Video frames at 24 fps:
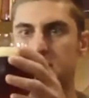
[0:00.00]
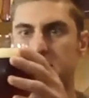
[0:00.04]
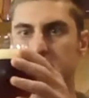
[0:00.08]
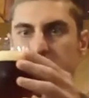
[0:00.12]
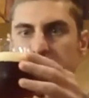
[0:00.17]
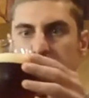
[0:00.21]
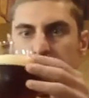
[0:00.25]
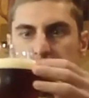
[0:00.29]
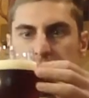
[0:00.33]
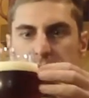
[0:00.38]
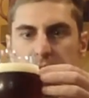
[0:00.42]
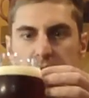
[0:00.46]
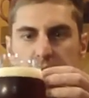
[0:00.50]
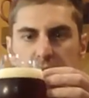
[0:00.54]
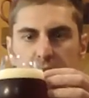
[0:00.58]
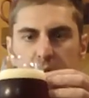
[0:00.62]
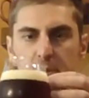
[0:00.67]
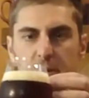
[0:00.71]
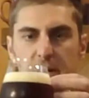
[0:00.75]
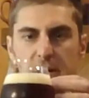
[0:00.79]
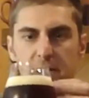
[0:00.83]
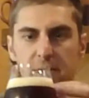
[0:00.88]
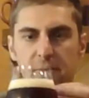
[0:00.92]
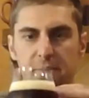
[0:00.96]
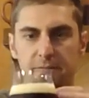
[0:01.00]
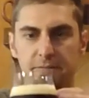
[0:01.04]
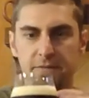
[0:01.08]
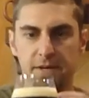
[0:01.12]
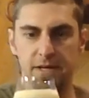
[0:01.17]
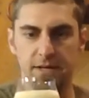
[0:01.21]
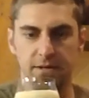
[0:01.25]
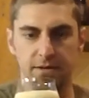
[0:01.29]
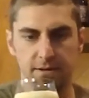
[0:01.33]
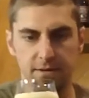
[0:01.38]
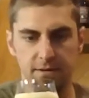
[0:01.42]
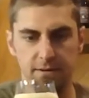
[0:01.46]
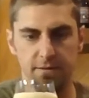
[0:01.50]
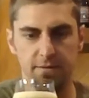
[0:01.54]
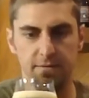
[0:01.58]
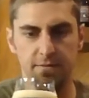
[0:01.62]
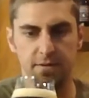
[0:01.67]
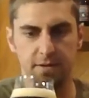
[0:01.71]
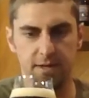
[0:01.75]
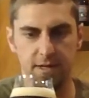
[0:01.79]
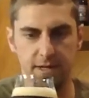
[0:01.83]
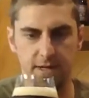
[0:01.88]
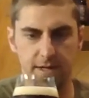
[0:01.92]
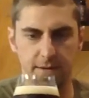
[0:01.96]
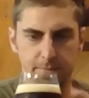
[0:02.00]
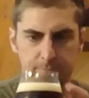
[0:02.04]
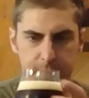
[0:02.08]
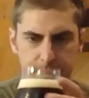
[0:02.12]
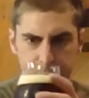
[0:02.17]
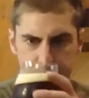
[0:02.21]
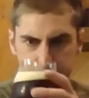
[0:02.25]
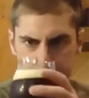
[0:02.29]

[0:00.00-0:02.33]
character. Got about a finger of a